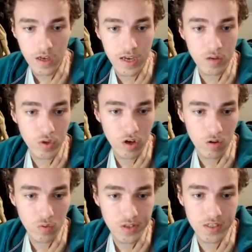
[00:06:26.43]
And we
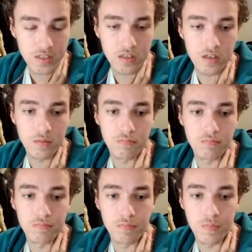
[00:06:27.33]
always
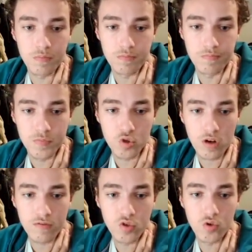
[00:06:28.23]

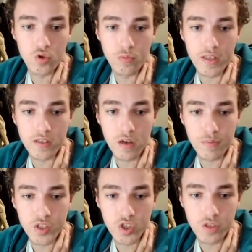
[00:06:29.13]
try to make this
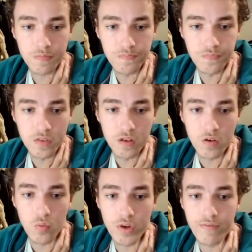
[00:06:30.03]
opposition.
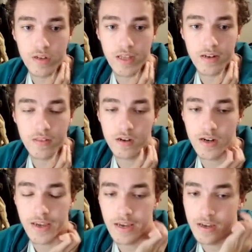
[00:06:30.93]
We never let their
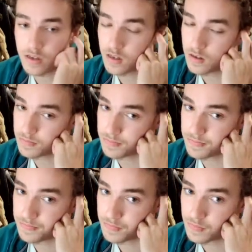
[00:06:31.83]
king
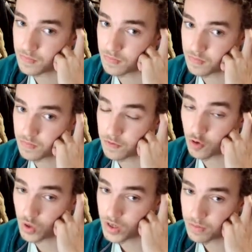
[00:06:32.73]

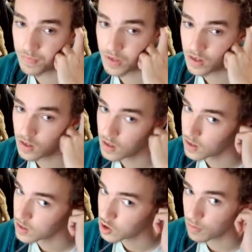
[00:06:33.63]
forward.
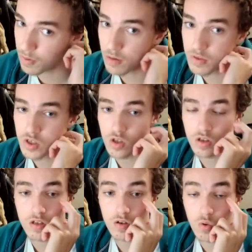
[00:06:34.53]
So the pawn must,
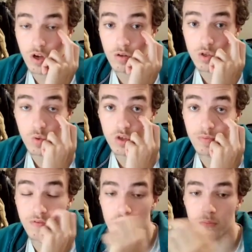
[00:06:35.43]
we always want to
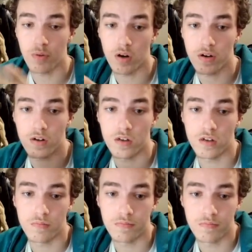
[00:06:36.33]
provoke the pawn
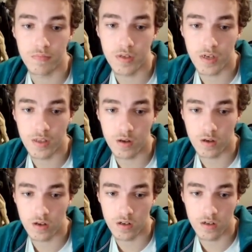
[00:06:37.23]
either
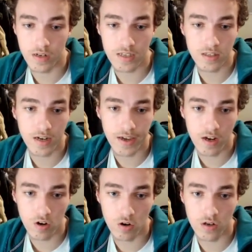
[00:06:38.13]
next to the
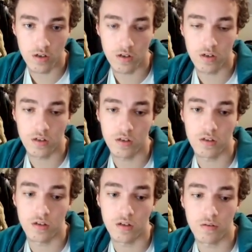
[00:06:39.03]
king or
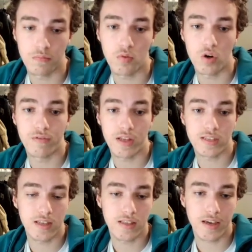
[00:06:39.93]
more
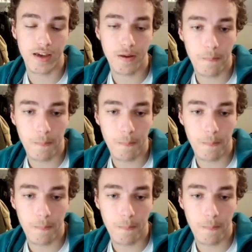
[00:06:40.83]
advanced than the king.